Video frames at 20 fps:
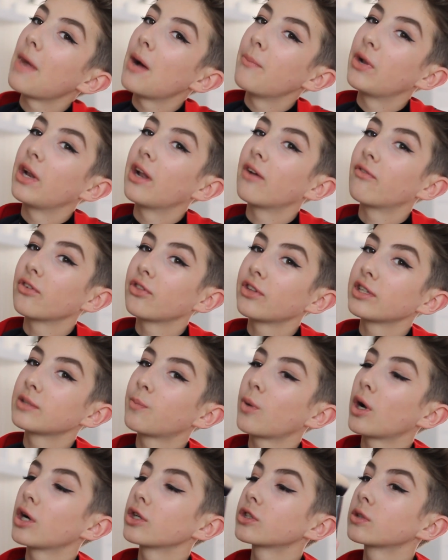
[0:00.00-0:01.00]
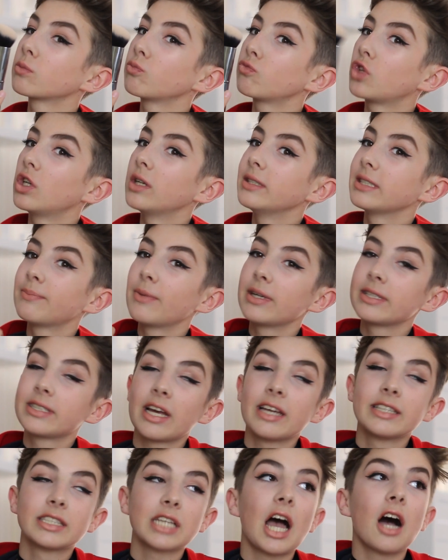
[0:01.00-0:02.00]
I'm in love with this brush. It's
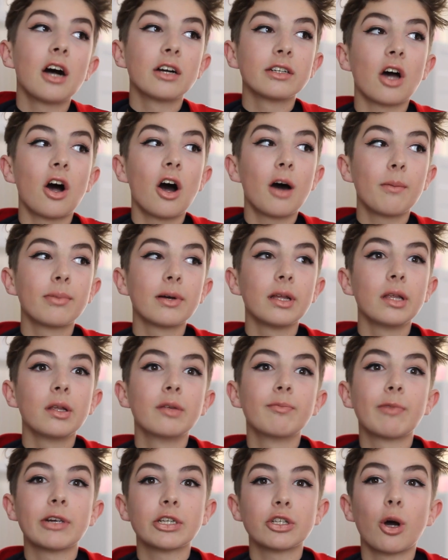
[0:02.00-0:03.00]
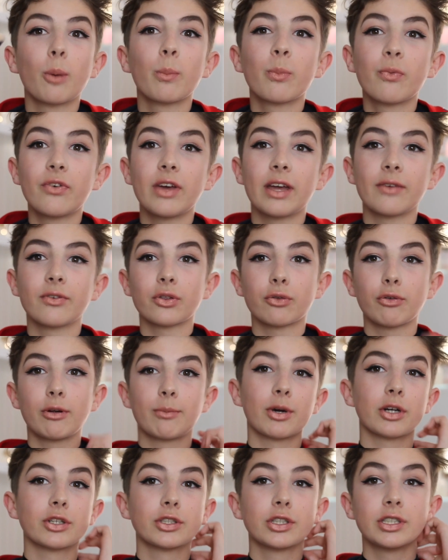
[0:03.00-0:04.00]
up in my top favorite three
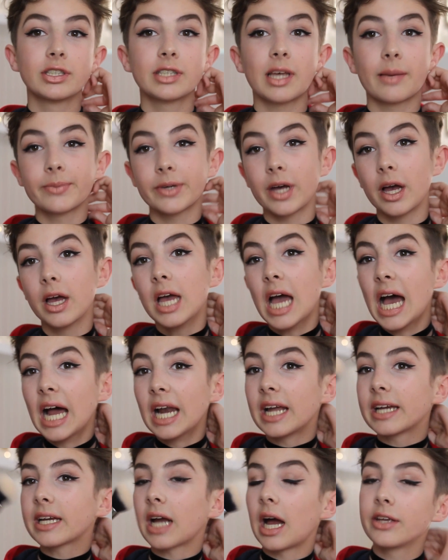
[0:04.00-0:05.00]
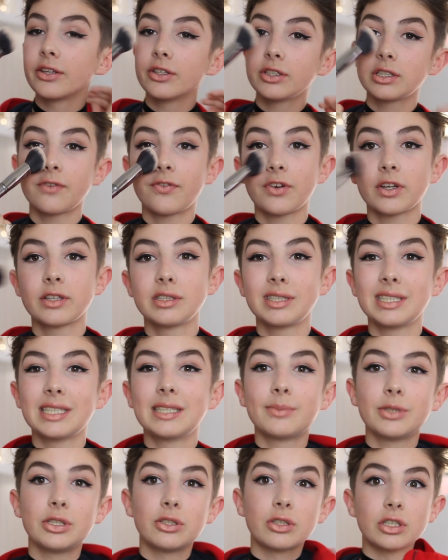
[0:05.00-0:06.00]
brushes. But like, I use it for
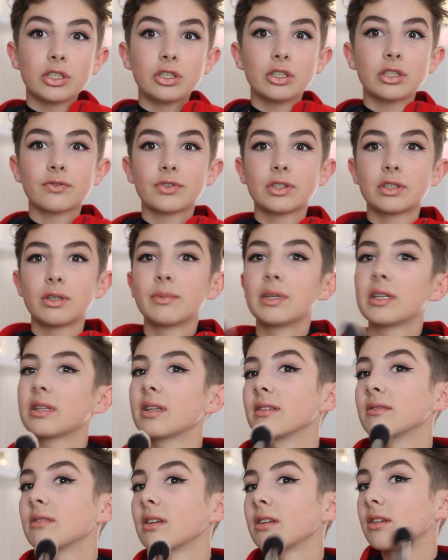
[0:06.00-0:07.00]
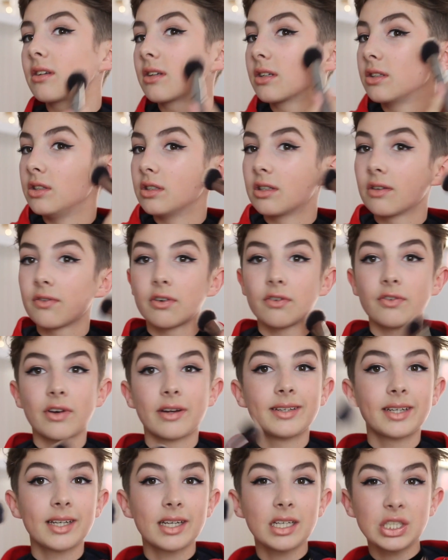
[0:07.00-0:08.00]
concealer, but you could use it for so many things. Like, you could use it for
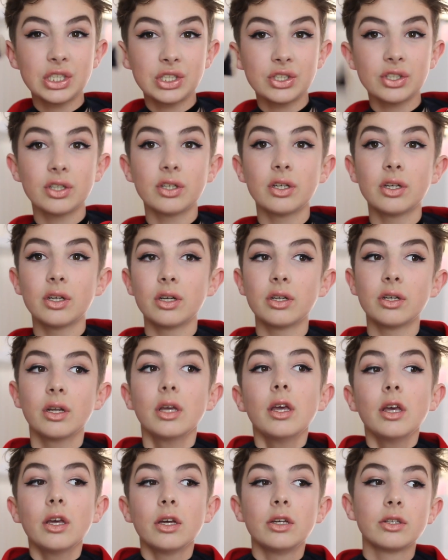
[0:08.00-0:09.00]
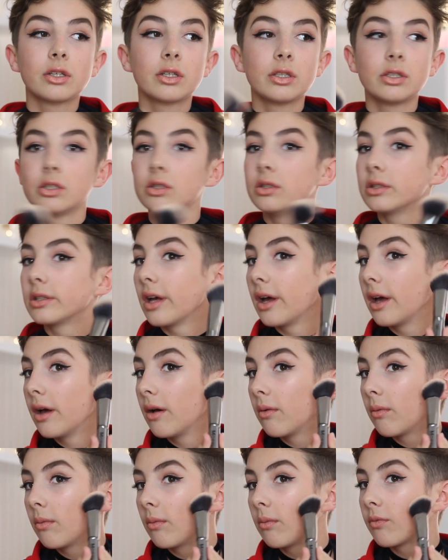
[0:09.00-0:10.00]
foundation, you could use
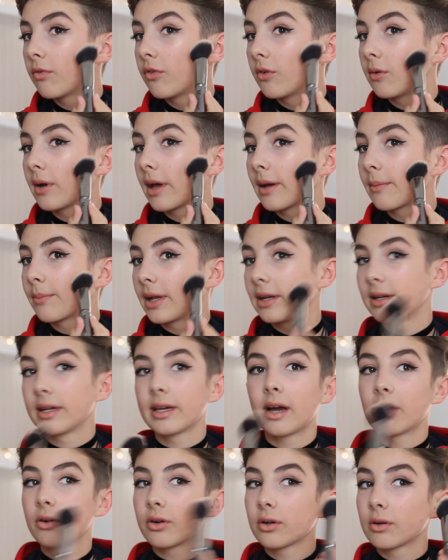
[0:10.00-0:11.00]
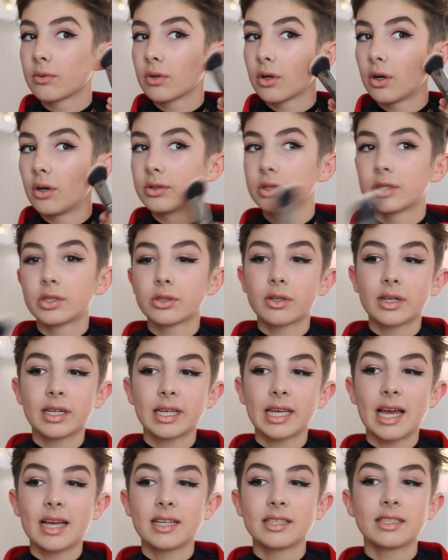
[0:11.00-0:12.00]
it for like blending out contour, I
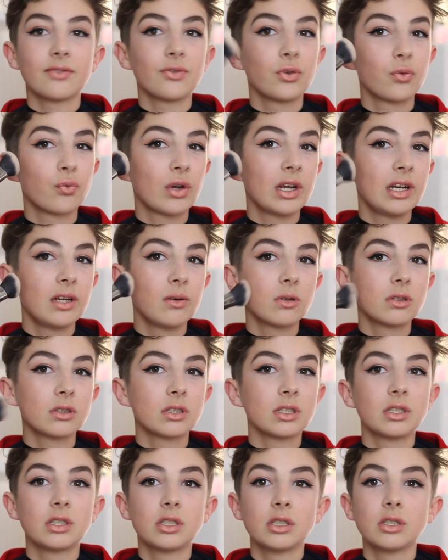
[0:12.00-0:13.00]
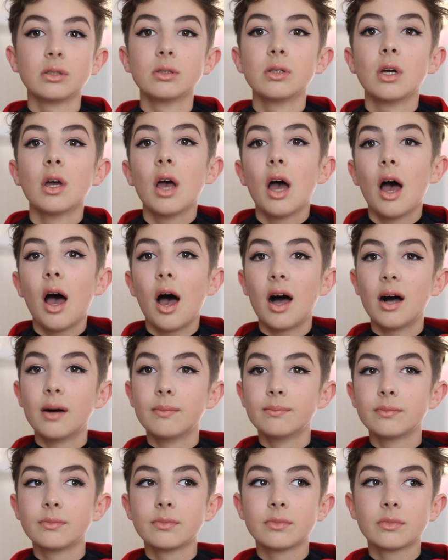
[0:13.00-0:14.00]
guess, if you really wanted to.
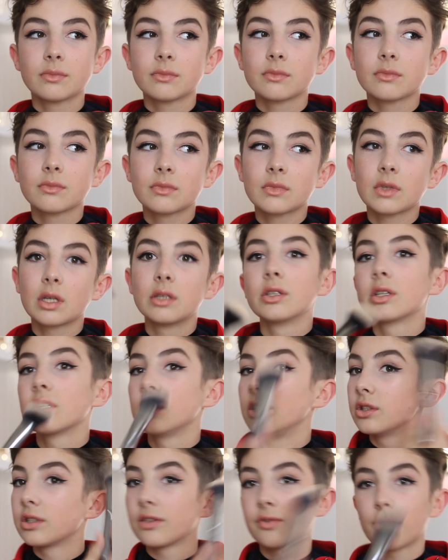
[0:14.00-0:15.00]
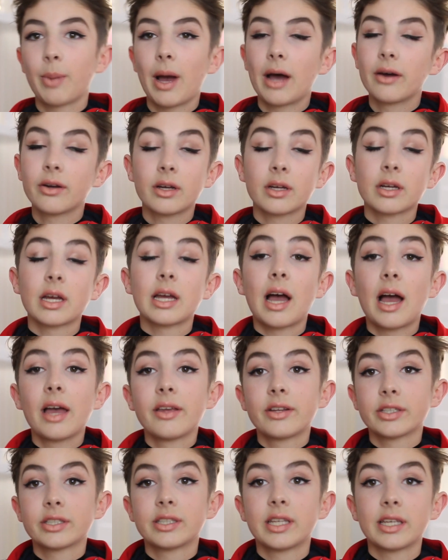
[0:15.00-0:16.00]
You can use it for powder.
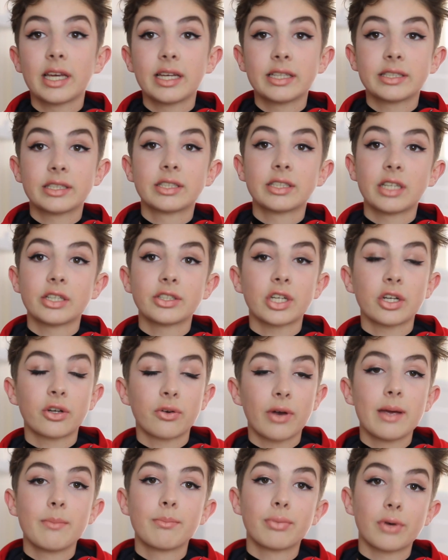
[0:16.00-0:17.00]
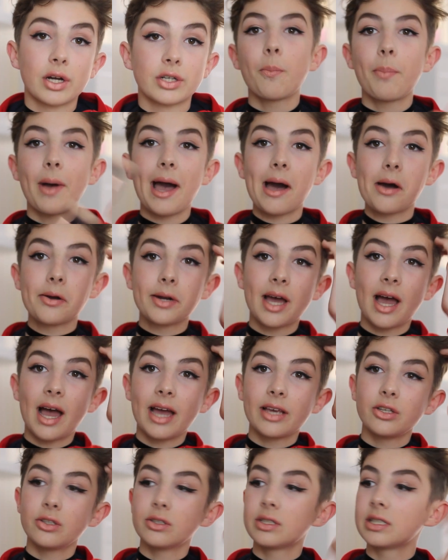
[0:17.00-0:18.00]
I just think it's such a great brush. For powder,
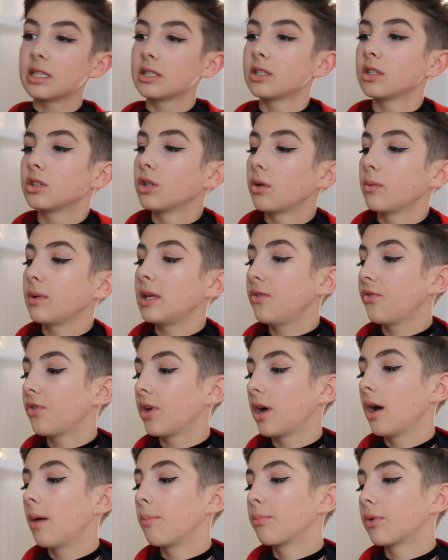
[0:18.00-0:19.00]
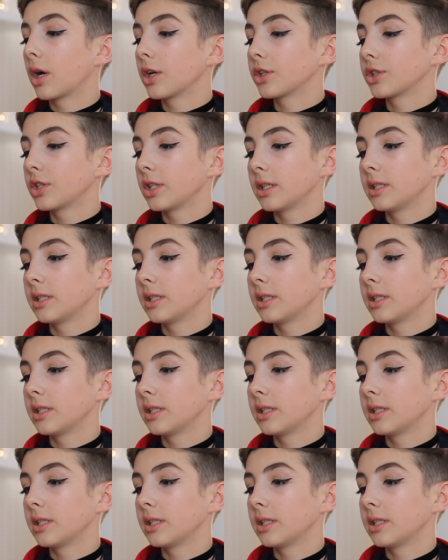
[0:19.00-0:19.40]
I use this Zoeva brush.